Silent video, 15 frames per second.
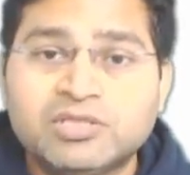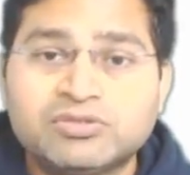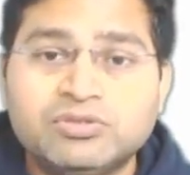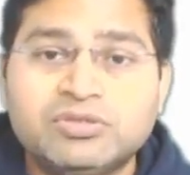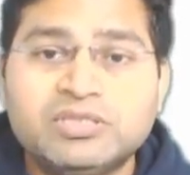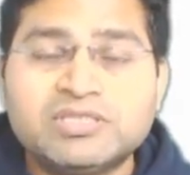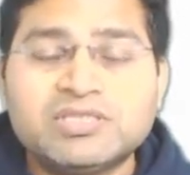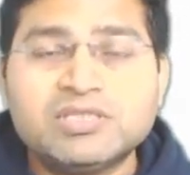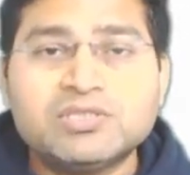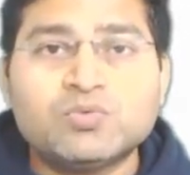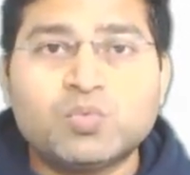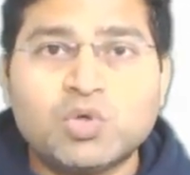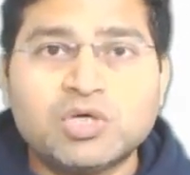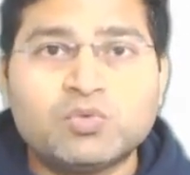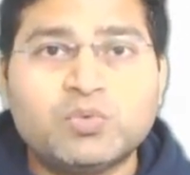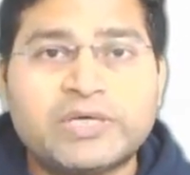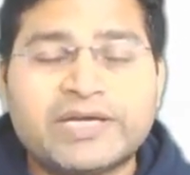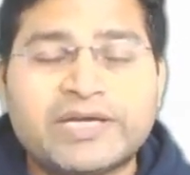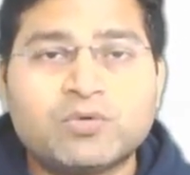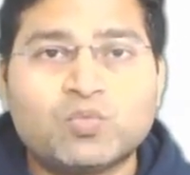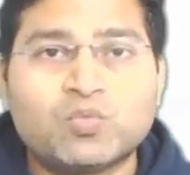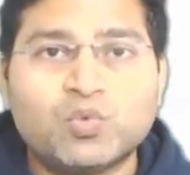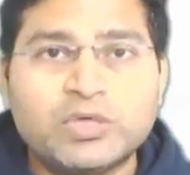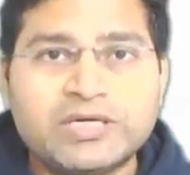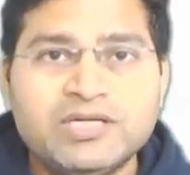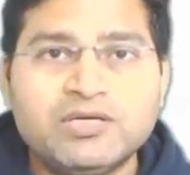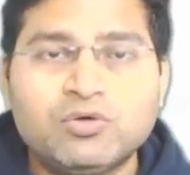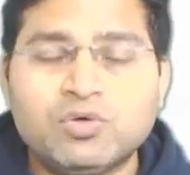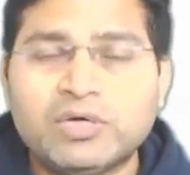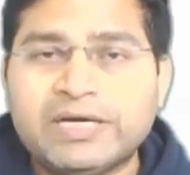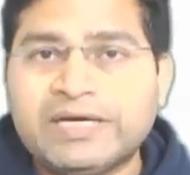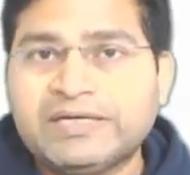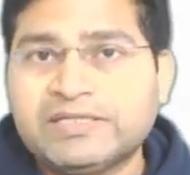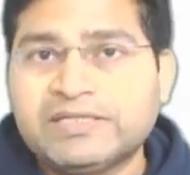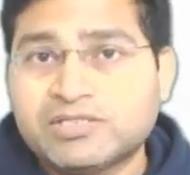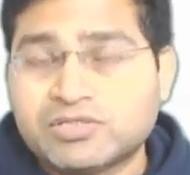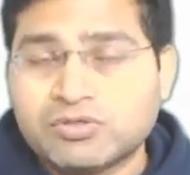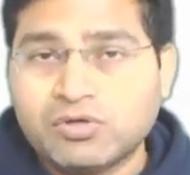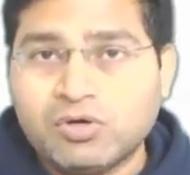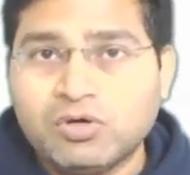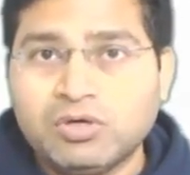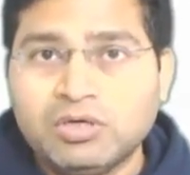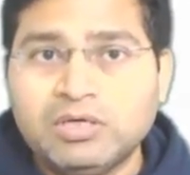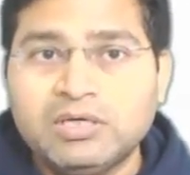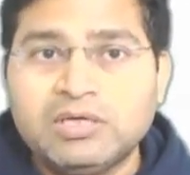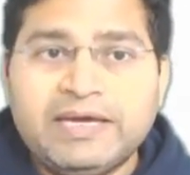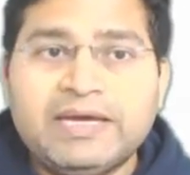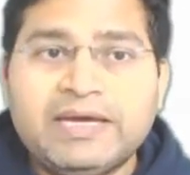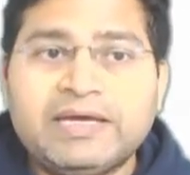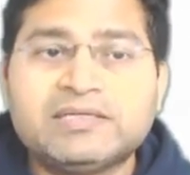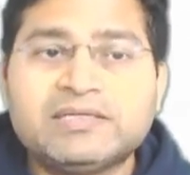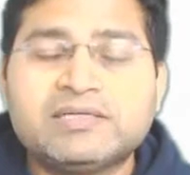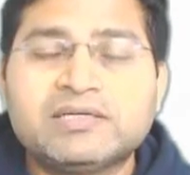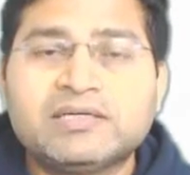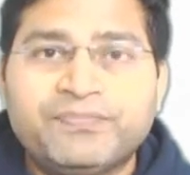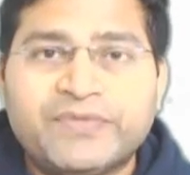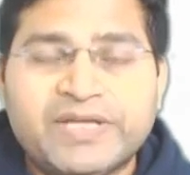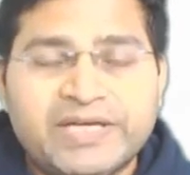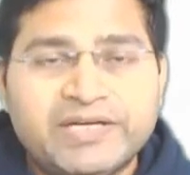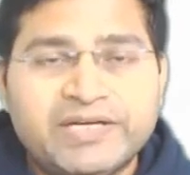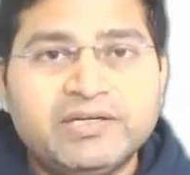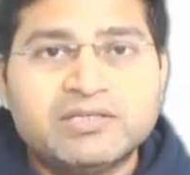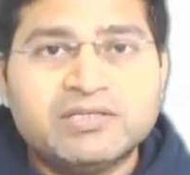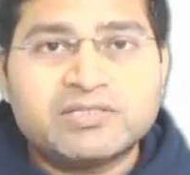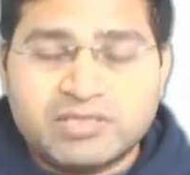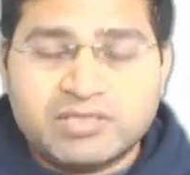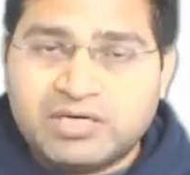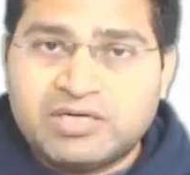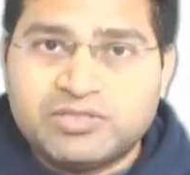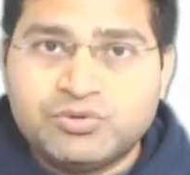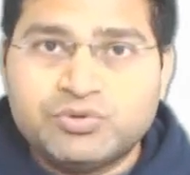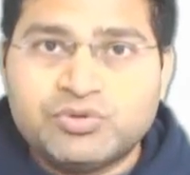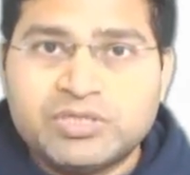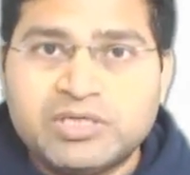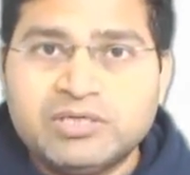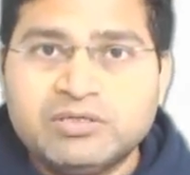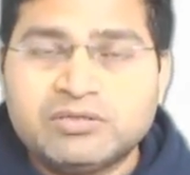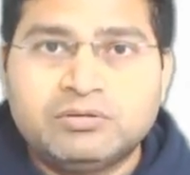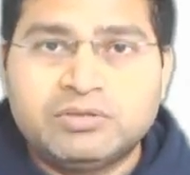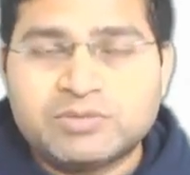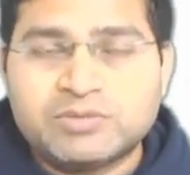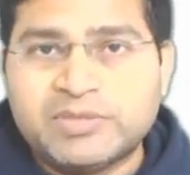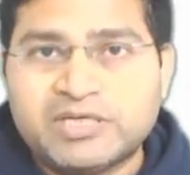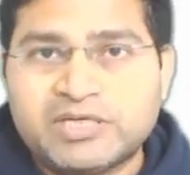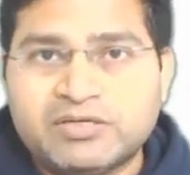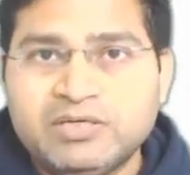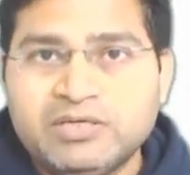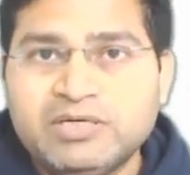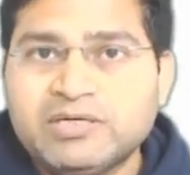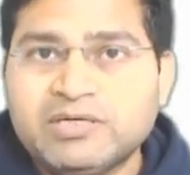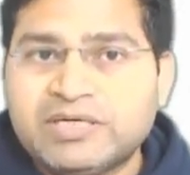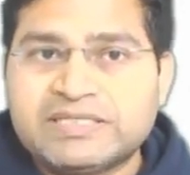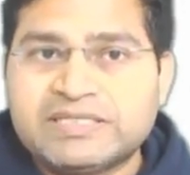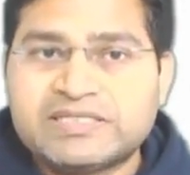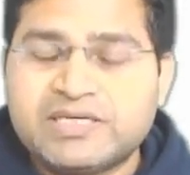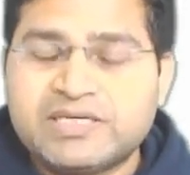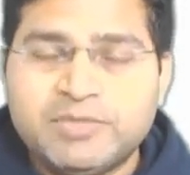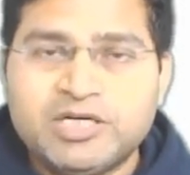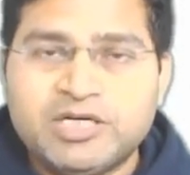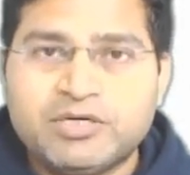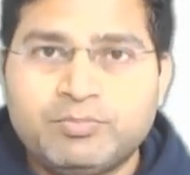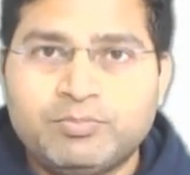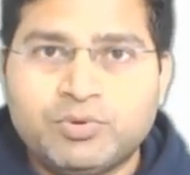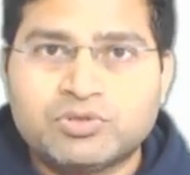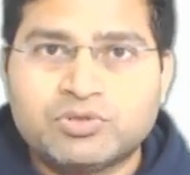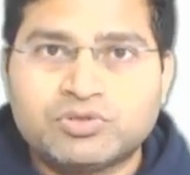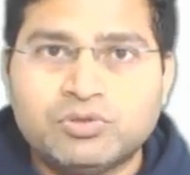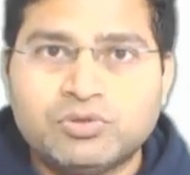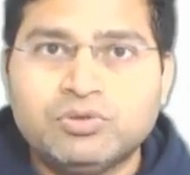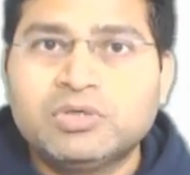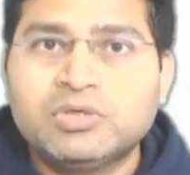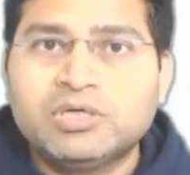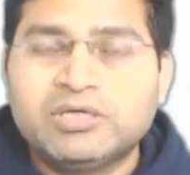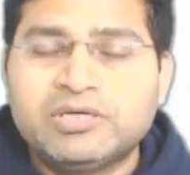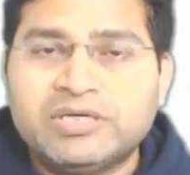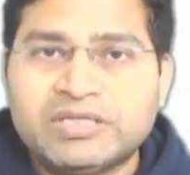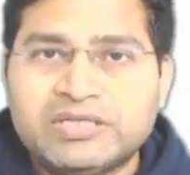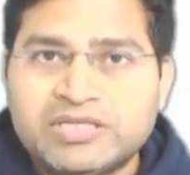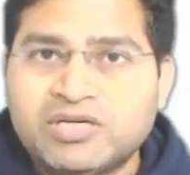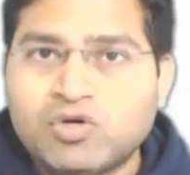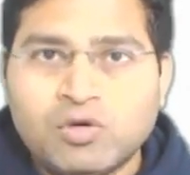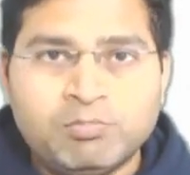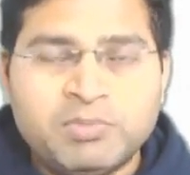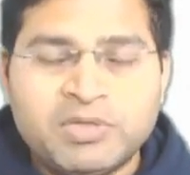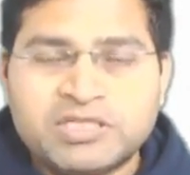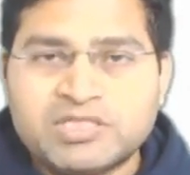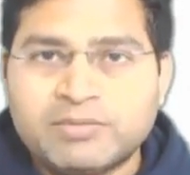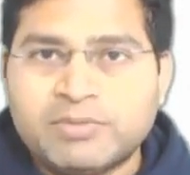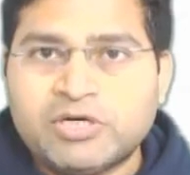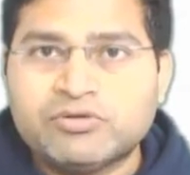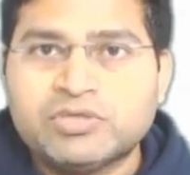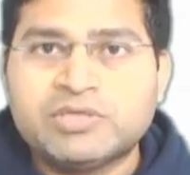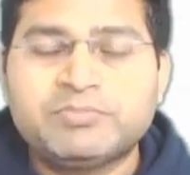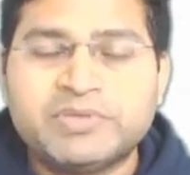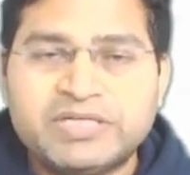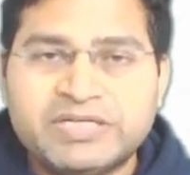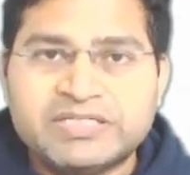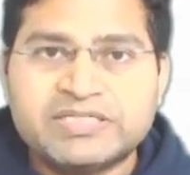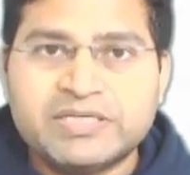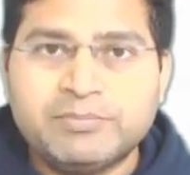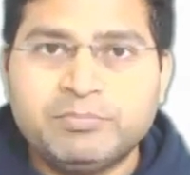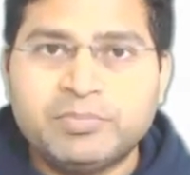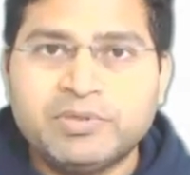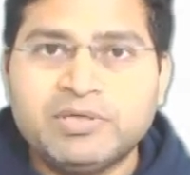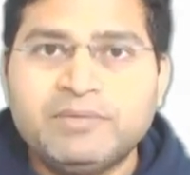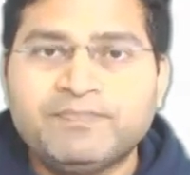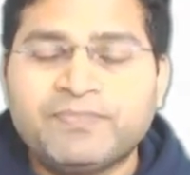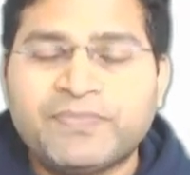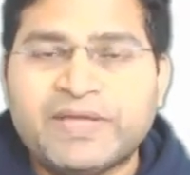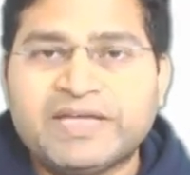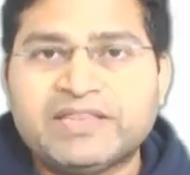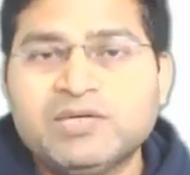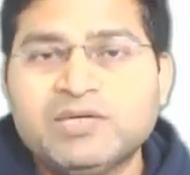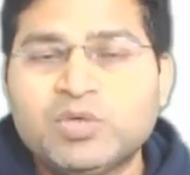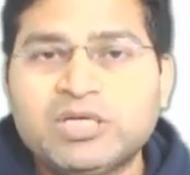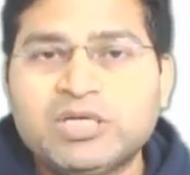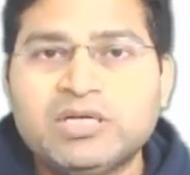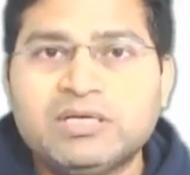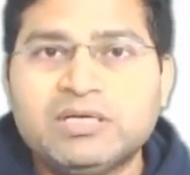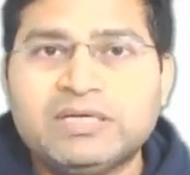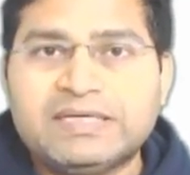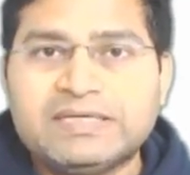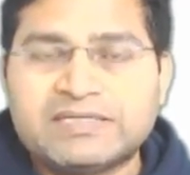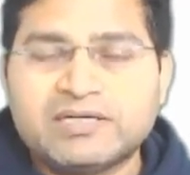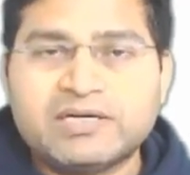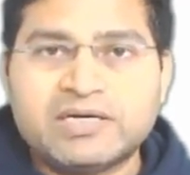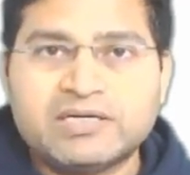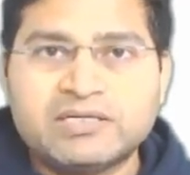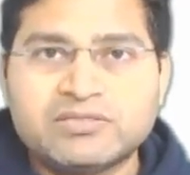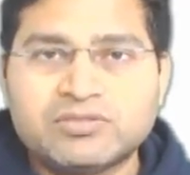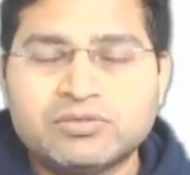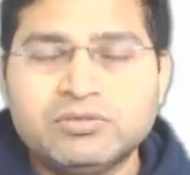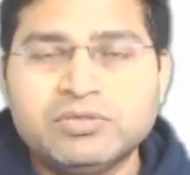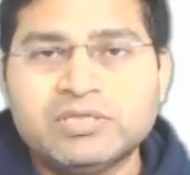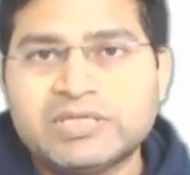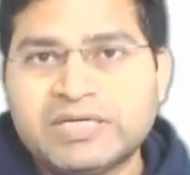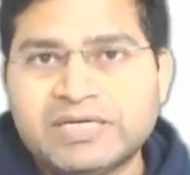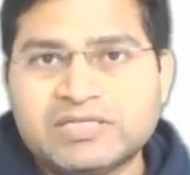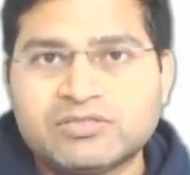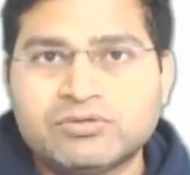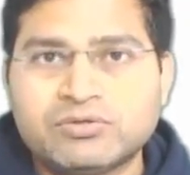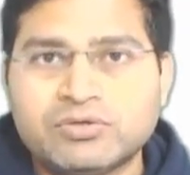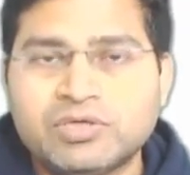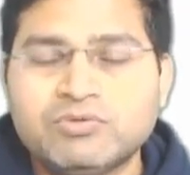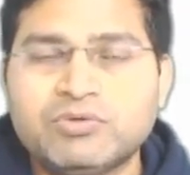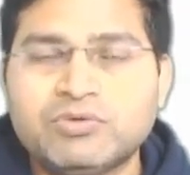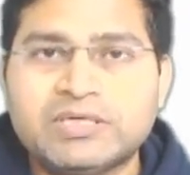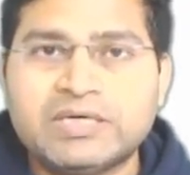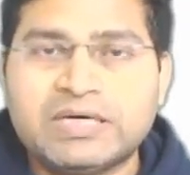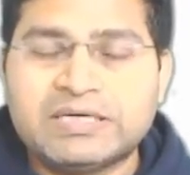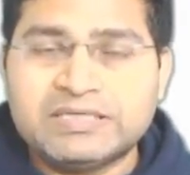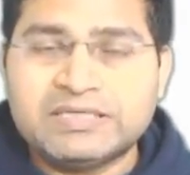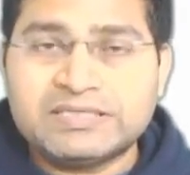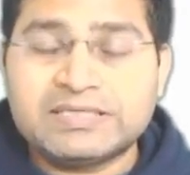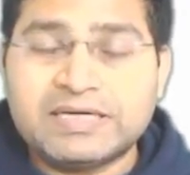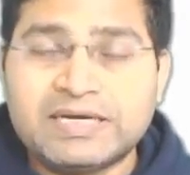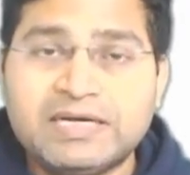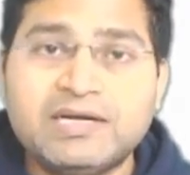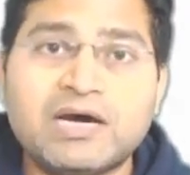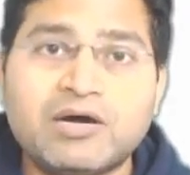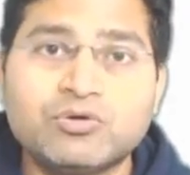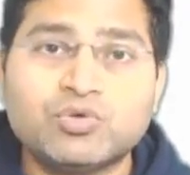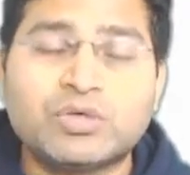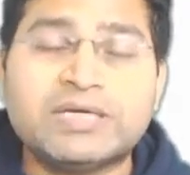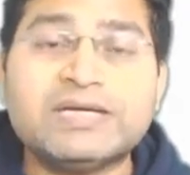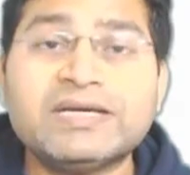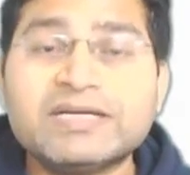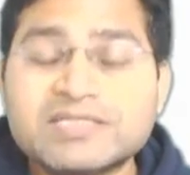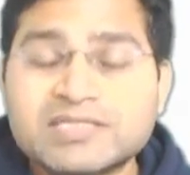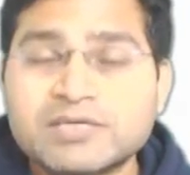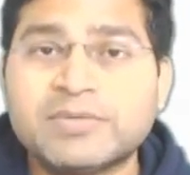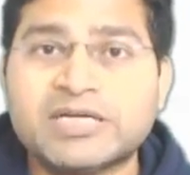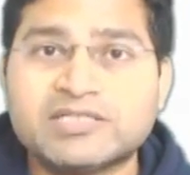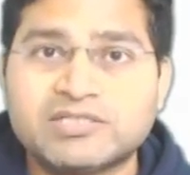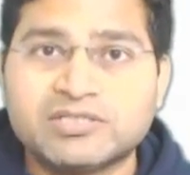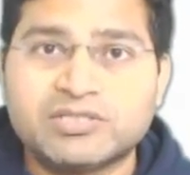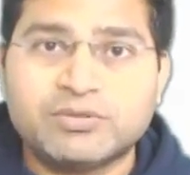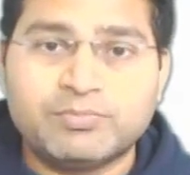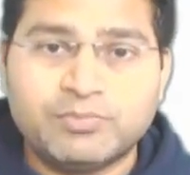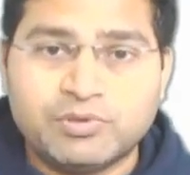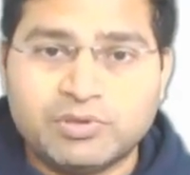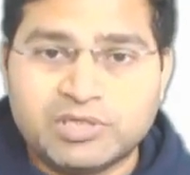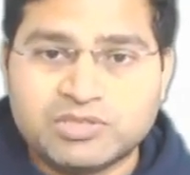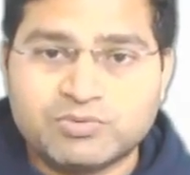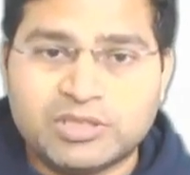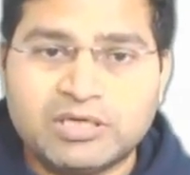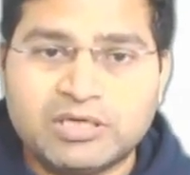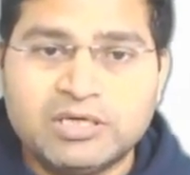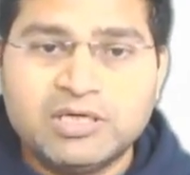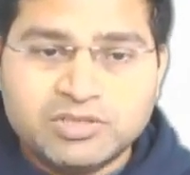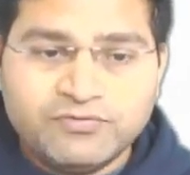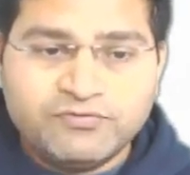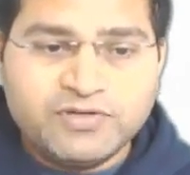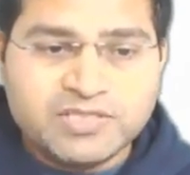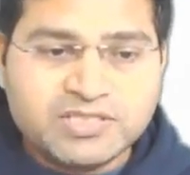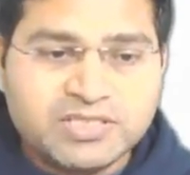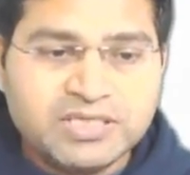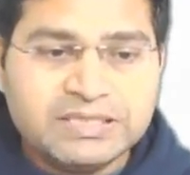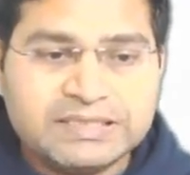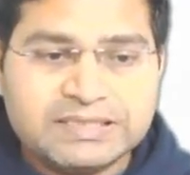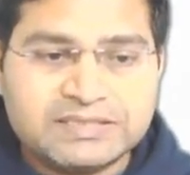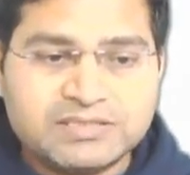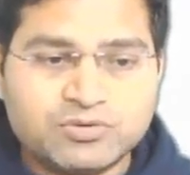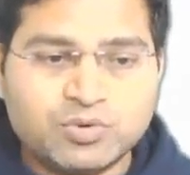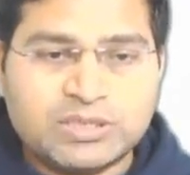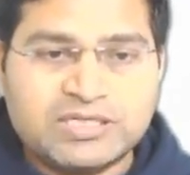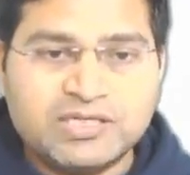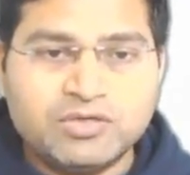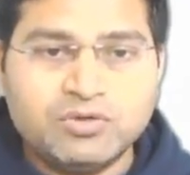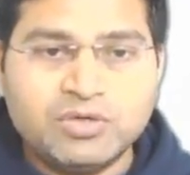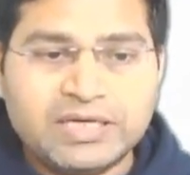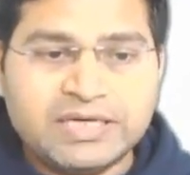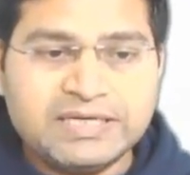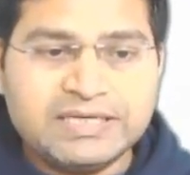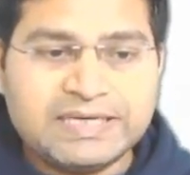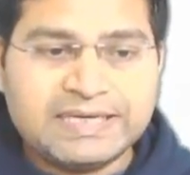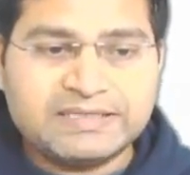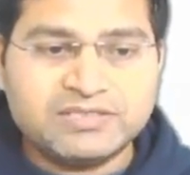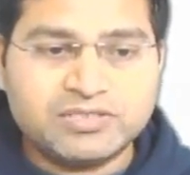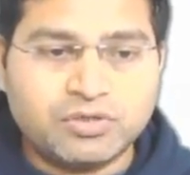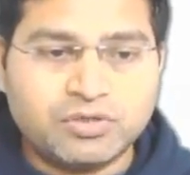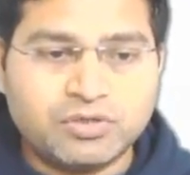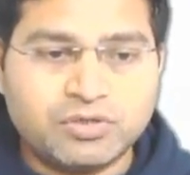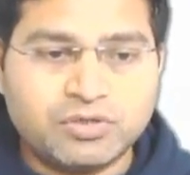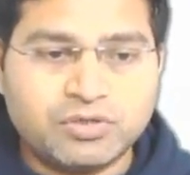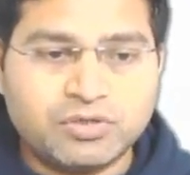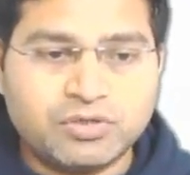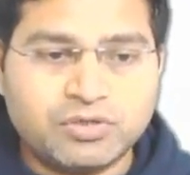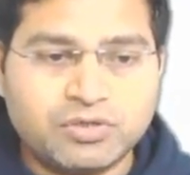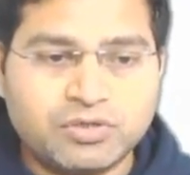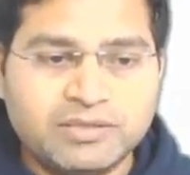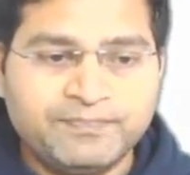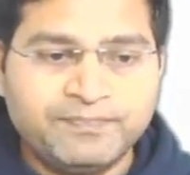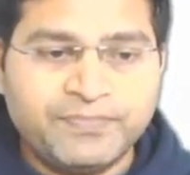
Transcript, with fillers: So this is what we can quickly go ahead install and then start using this particular HTML report. So nothing complex about it pretty simple and then we'll later understood in the next tutorial we'll understand how you can customize this report as well so first thing let's quickly go ahead and install it right